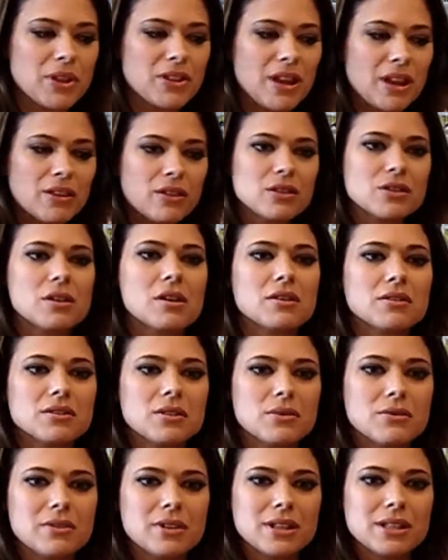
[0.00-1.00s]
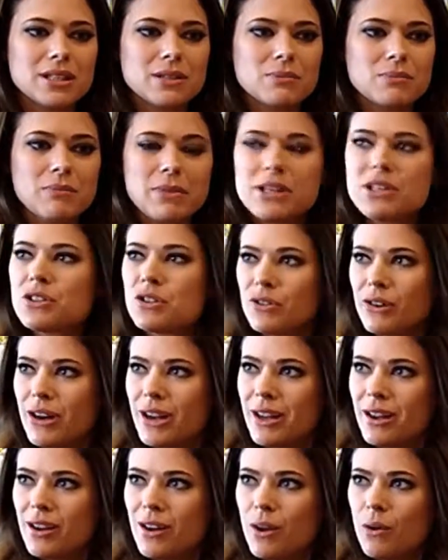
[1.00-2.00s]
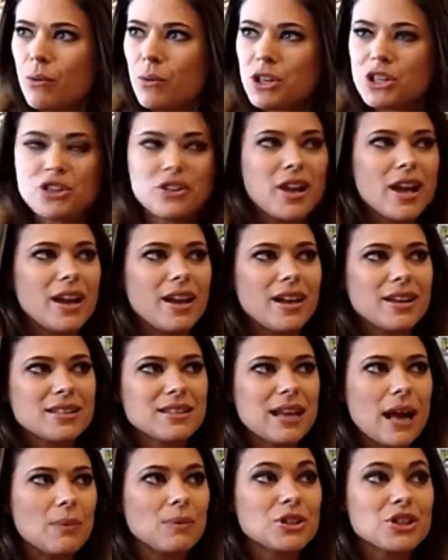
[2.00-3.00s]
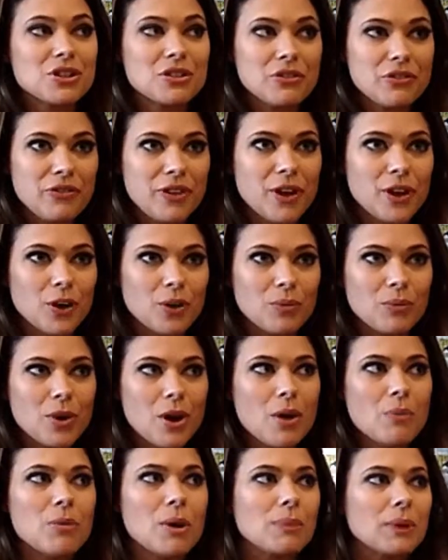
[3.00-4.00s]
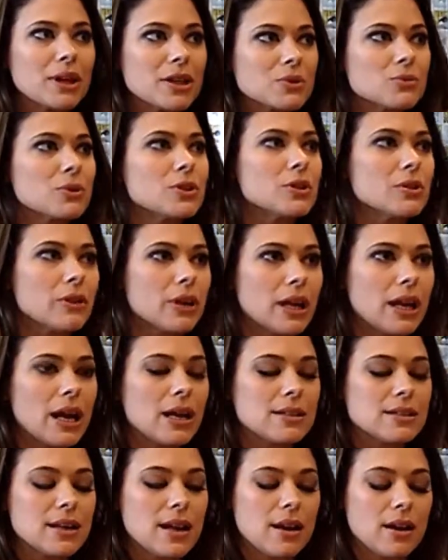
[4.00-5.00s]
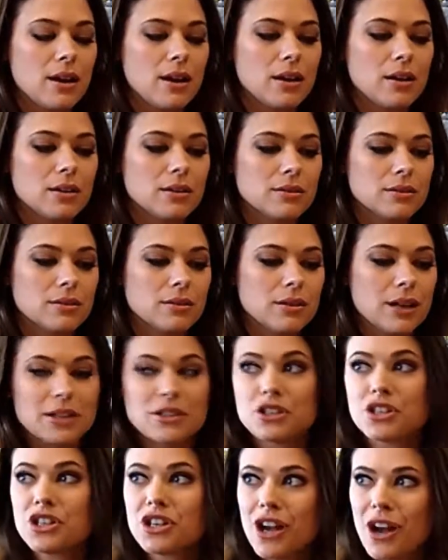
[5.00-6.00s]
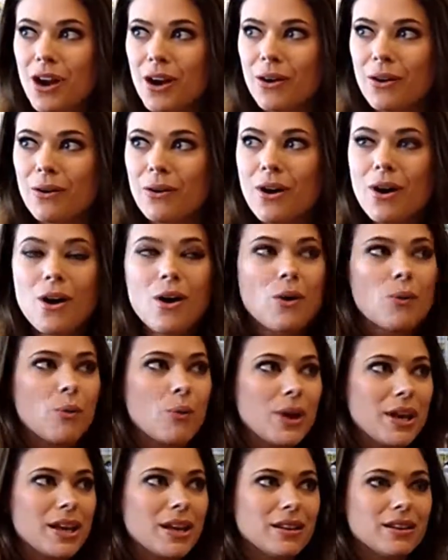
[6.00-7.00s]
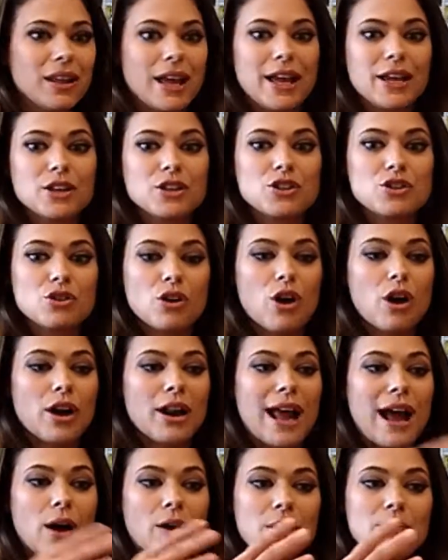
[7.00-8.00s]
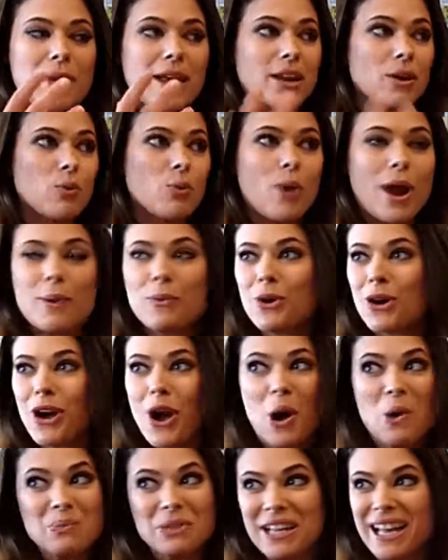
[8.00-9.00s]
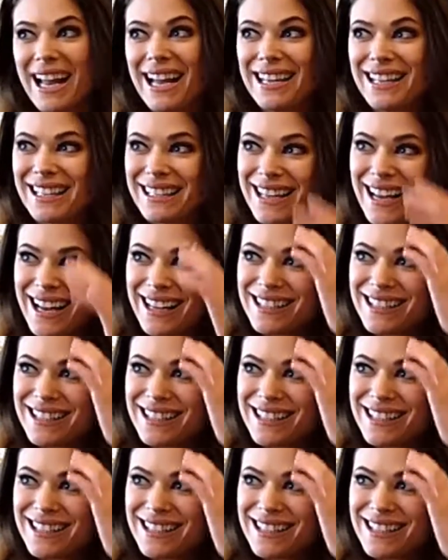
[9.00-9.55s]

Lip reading: But then there's also this mystery which they establish in the film, but because we're doing it as a show, we can like draw it out and make it way more complicated.